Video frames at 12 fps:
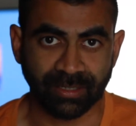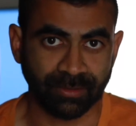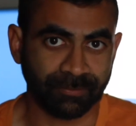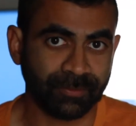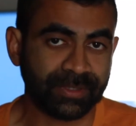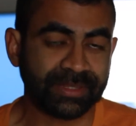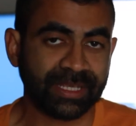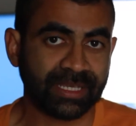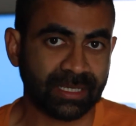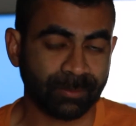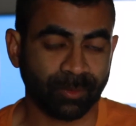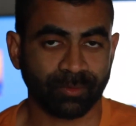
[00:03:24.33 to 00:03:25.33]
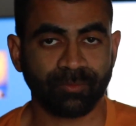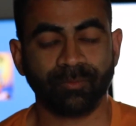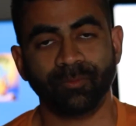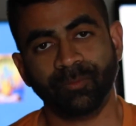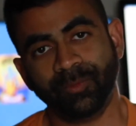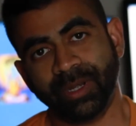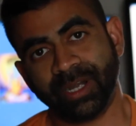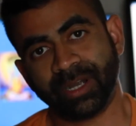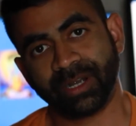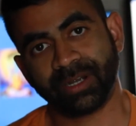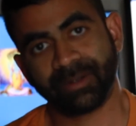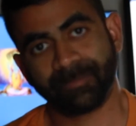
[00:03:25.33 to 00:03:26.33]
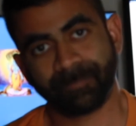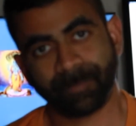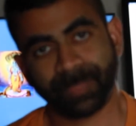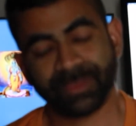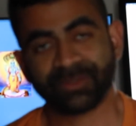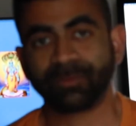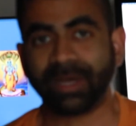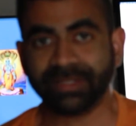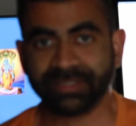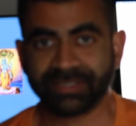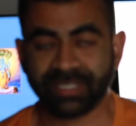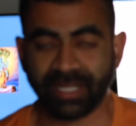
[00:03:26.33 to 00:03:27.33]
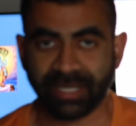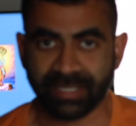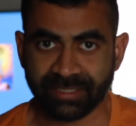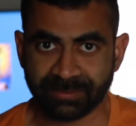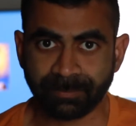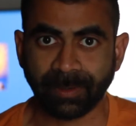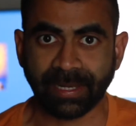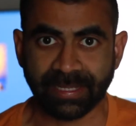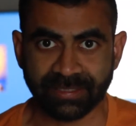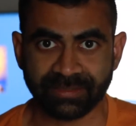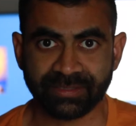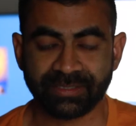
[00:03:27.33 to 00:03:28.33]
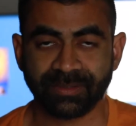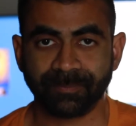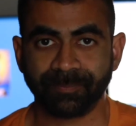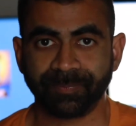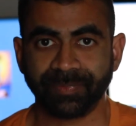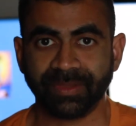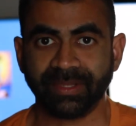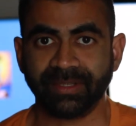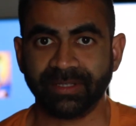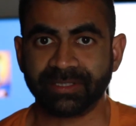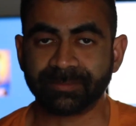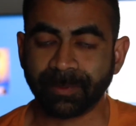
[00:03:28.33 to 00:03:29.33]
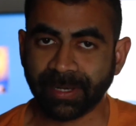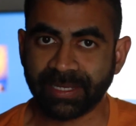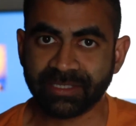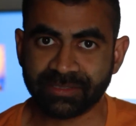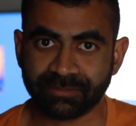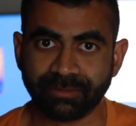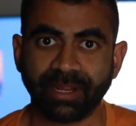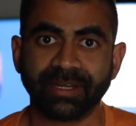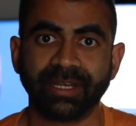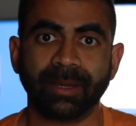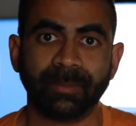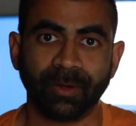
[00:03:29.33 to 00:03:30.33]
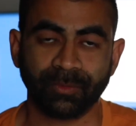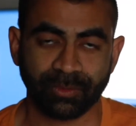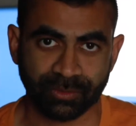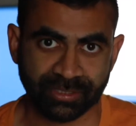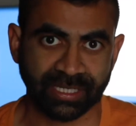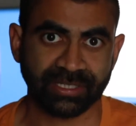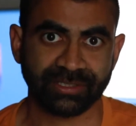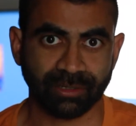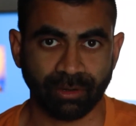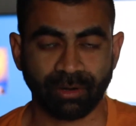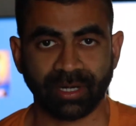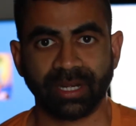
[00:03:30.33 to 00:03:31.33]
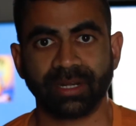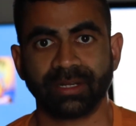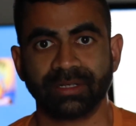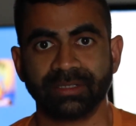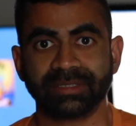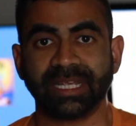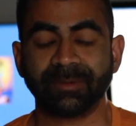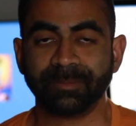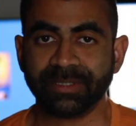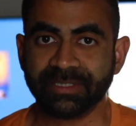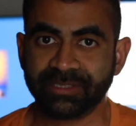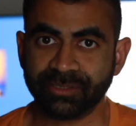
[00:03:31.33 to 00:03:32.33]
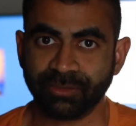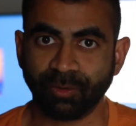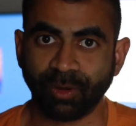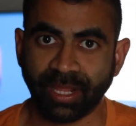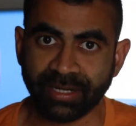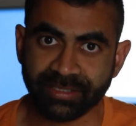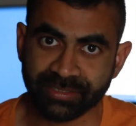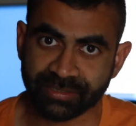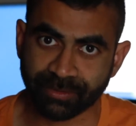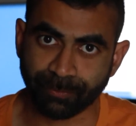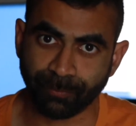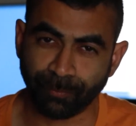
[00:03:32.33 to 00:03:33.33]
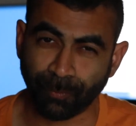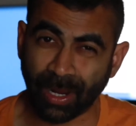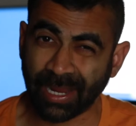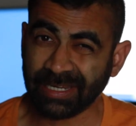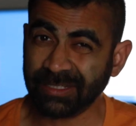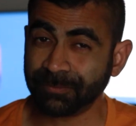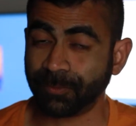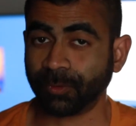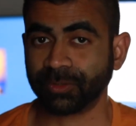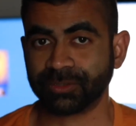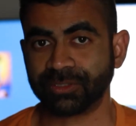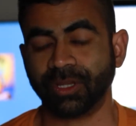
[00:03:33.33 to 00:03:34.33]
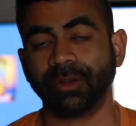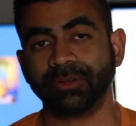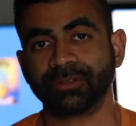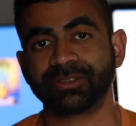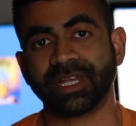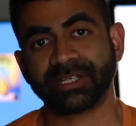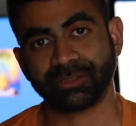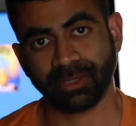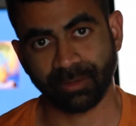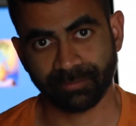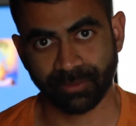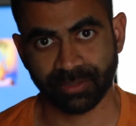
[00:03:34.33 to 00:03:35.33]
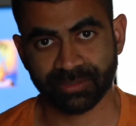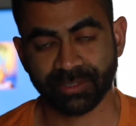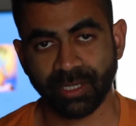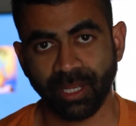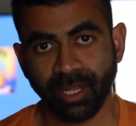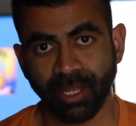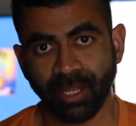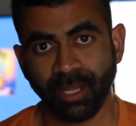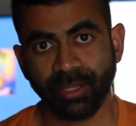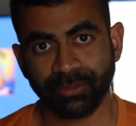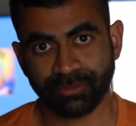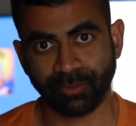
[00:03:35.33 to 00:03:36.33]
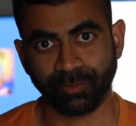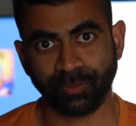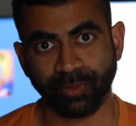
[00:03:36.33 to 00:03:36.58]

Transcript: if we think about where Sadhisthana is placed, it's placed right above your genital organ. That means your energies are highly focused on your sexual efforts. So,